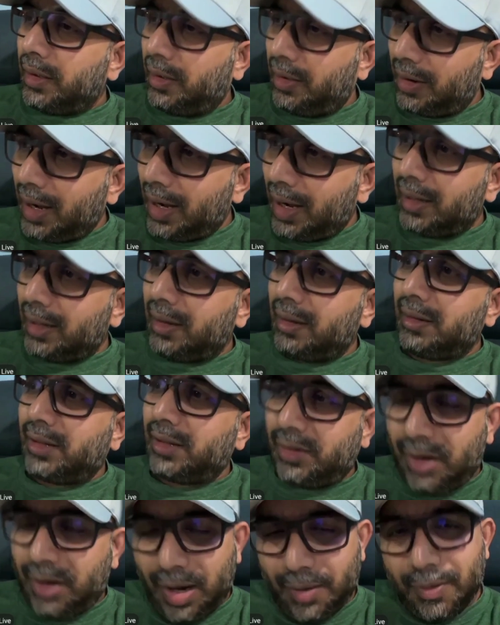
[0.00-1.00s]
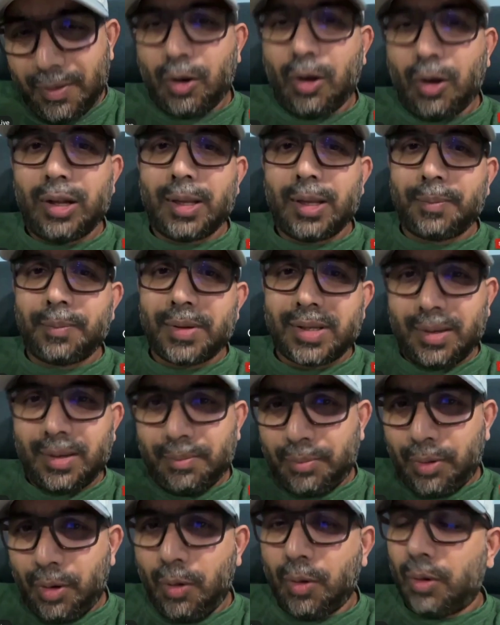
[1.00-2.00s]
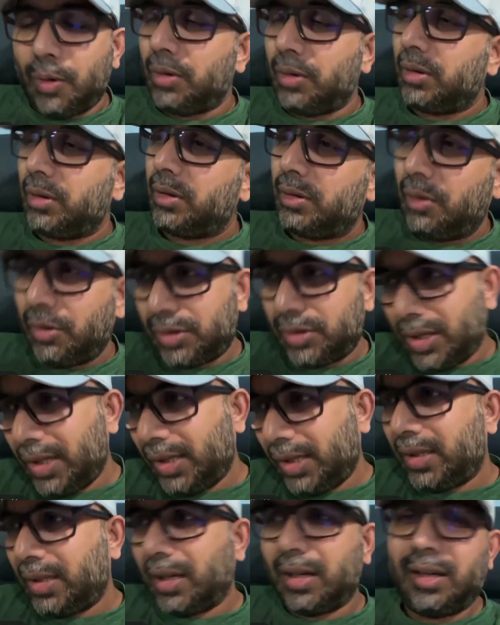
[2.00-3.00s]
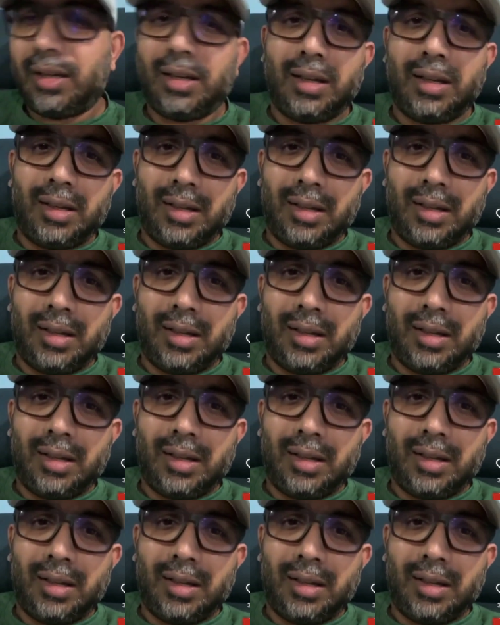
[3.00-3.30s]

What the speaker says: All right? Straight away call the person bro or sister.